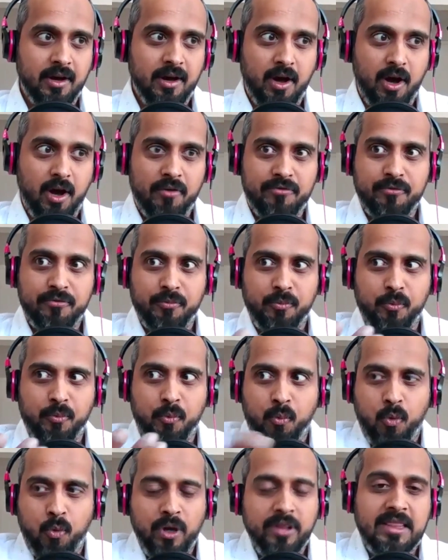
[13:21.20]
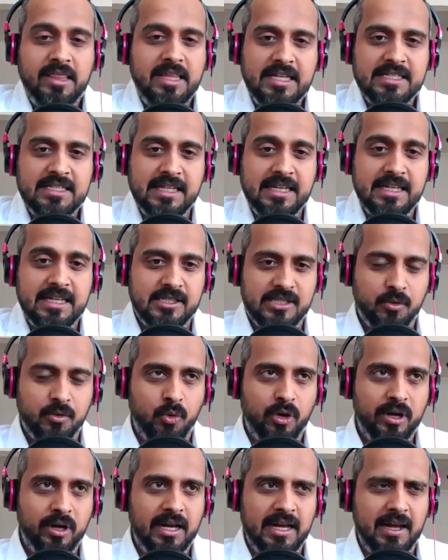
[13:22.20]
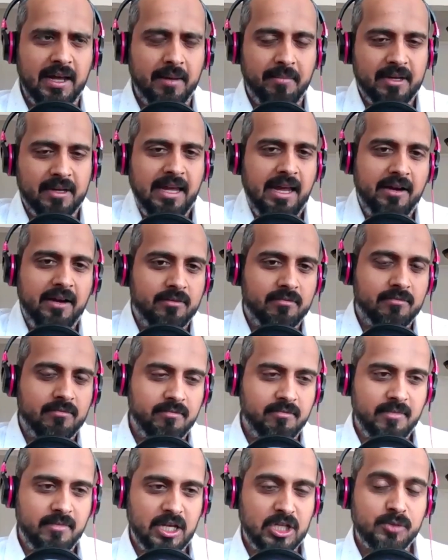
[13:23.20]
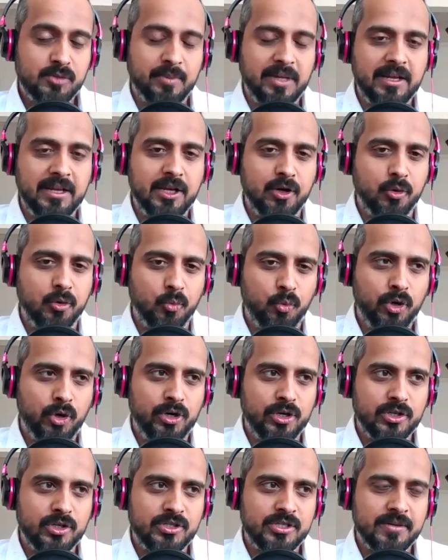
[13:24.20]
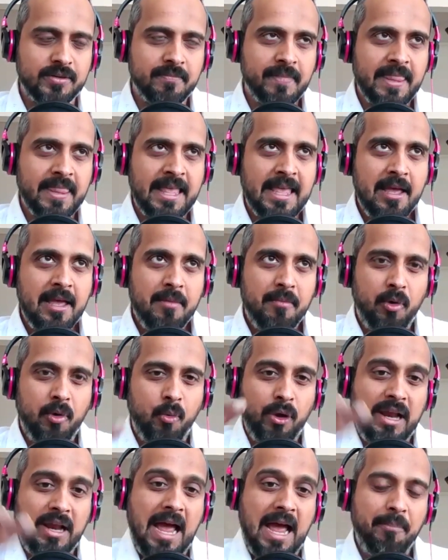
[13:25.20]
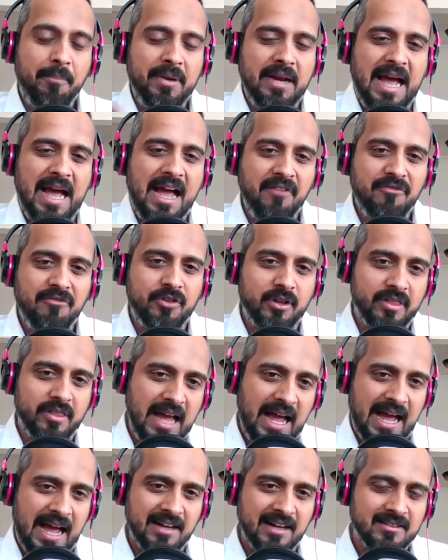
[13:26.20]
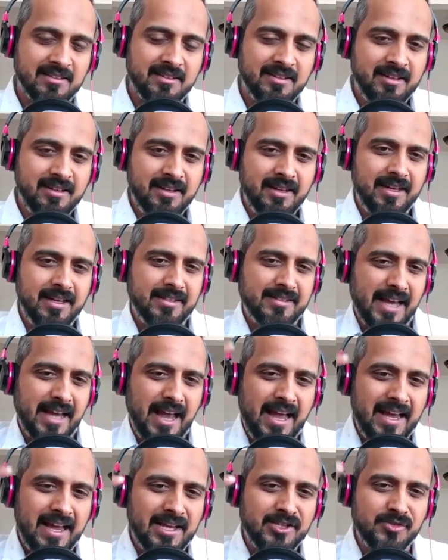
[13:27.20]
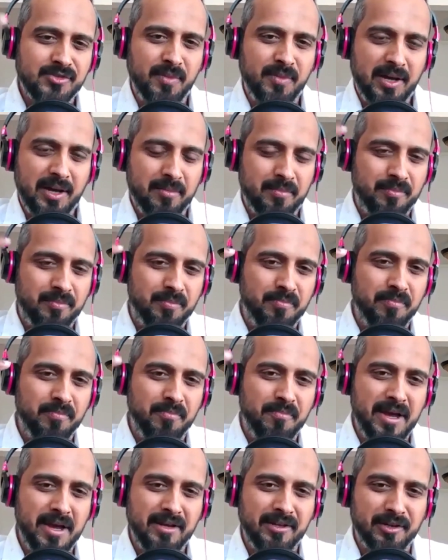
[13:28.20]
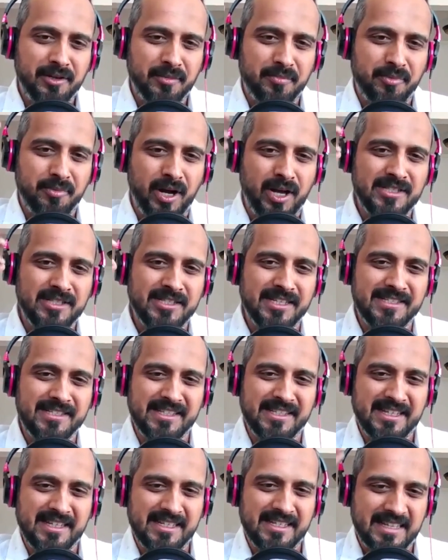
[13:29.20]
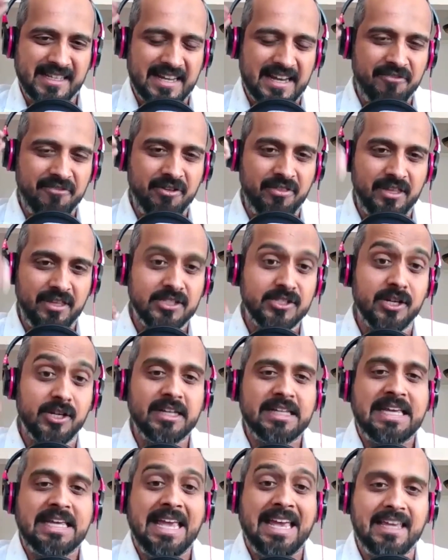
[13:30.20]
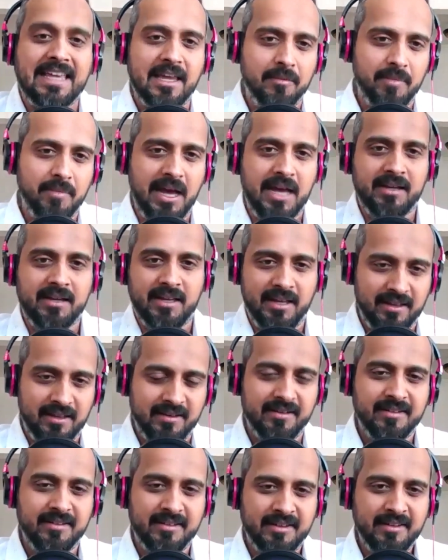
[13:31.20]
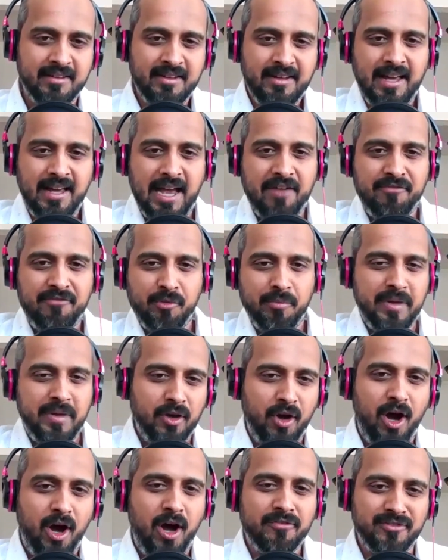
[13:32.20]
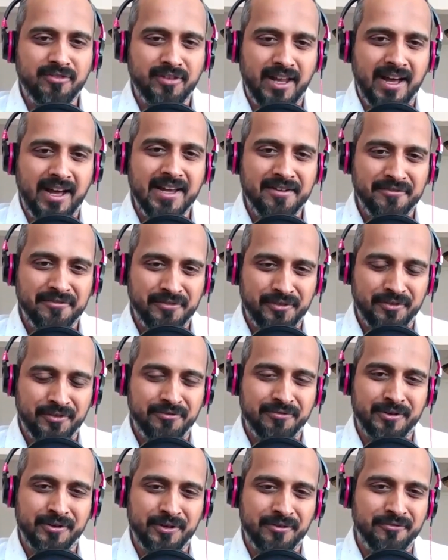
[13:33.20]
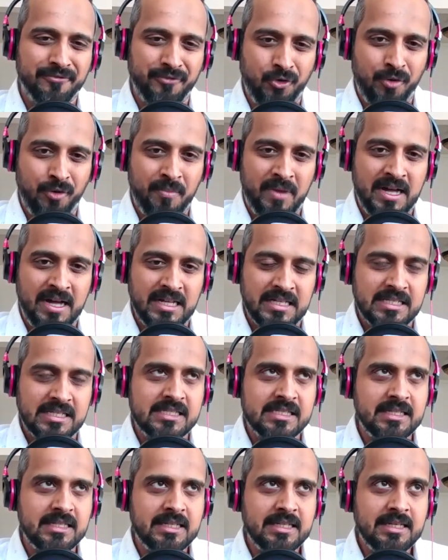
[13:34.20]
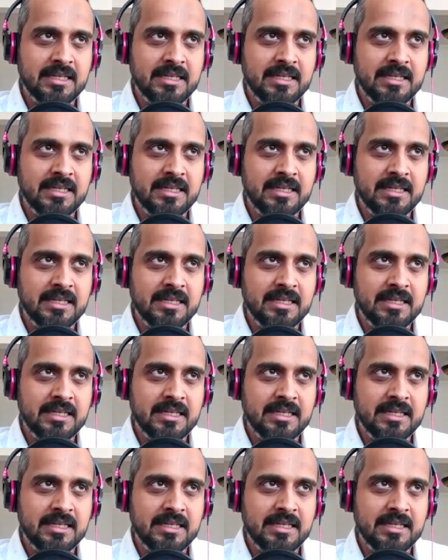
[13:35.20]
of what this is and what I am. I can't explain it in words. But what happened after that is, as my mental processes and everything started kicking back in after being offline for a good 4 months,